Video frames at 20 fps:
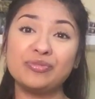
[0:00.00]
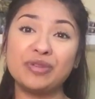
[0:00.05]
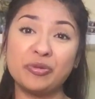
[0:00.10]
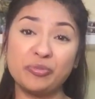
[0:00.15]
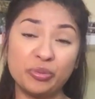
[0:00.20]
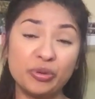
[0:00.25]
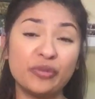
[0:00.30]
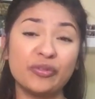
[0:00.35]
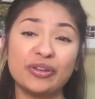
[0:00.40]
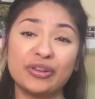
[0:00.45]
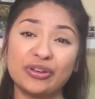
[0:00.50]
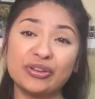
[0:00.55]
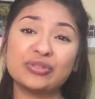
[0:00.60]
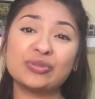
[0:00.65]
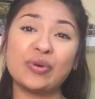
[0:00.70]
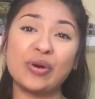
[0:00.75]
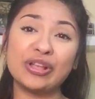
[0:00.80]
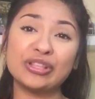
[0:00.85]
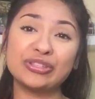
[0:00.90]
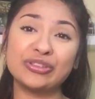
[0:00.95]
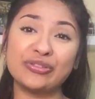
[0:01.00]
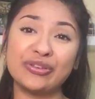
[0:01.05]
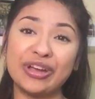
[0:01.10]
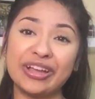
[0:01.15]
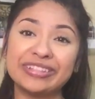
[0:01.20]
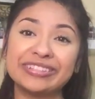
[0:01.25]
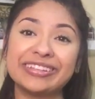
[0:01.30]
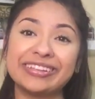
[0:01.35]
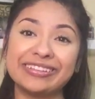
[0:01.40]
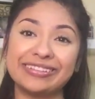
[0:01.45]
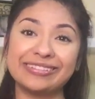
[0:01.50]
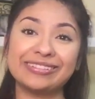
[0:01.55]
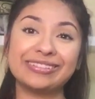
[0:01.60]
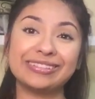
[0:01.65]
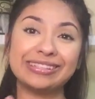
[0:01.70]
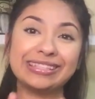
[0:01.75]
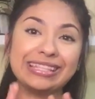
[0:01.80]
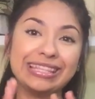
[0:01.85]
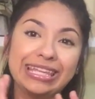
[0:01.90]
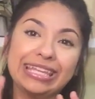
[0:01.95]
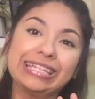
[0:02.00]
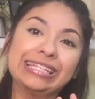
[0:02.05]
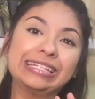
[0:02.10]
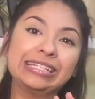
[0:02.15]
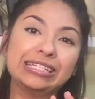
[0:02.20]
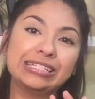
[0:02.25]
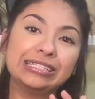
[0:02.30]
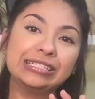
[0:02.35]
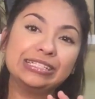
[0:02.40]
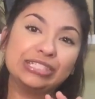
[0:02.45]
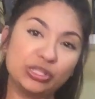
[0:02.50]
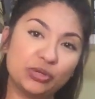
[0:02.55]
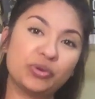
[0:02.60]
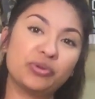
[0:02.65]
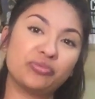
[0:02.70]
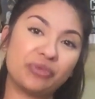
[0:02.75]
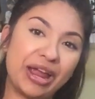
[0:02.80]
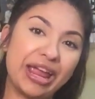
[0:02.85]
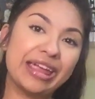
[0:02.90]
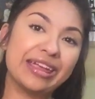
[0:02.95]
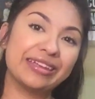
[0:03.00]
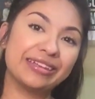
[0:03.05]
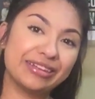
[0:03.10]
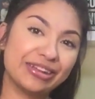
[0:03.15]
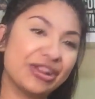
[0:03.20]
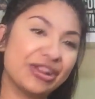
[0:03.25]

improving your squat so you guys can do it right,